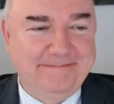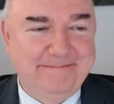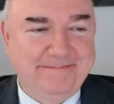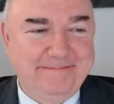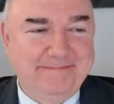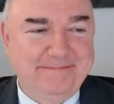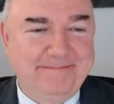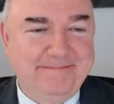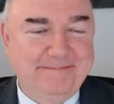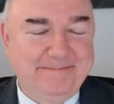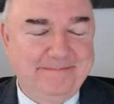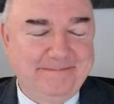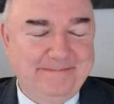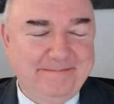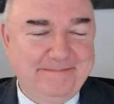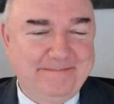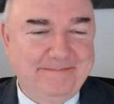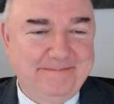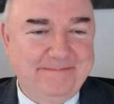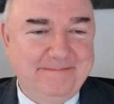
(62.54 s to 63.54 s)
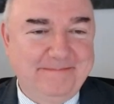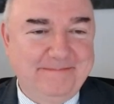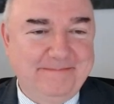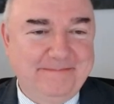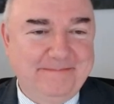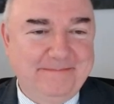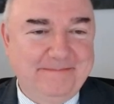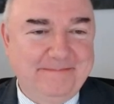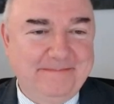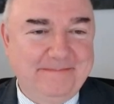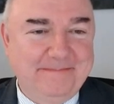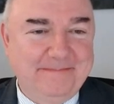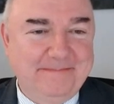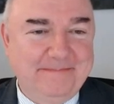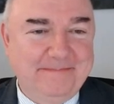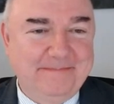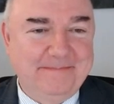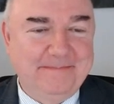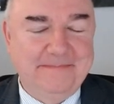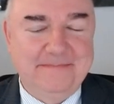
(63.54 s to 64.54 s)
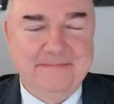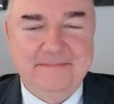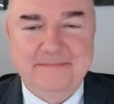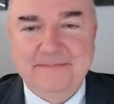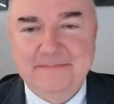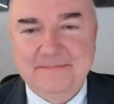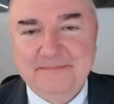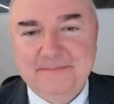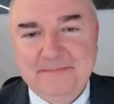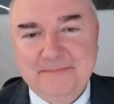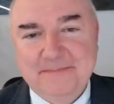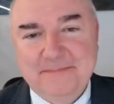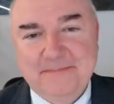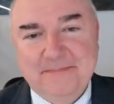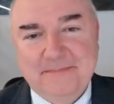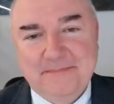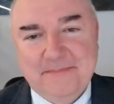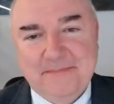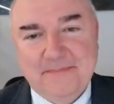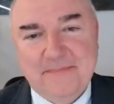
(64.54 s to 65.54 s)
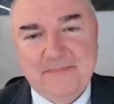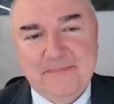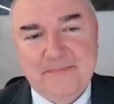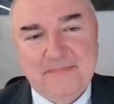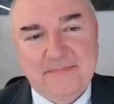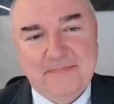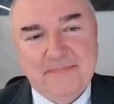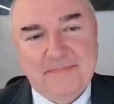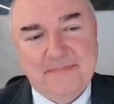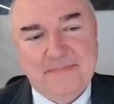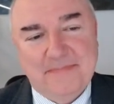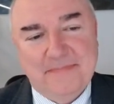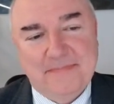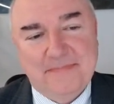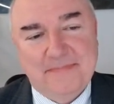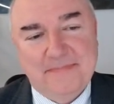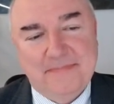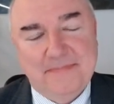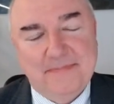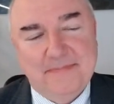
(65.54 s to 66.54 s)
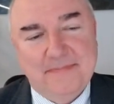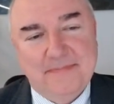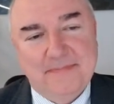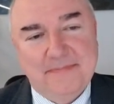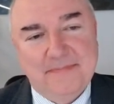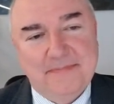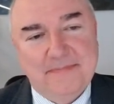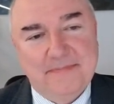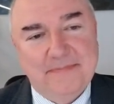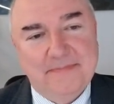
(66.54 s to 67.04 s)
[no speech]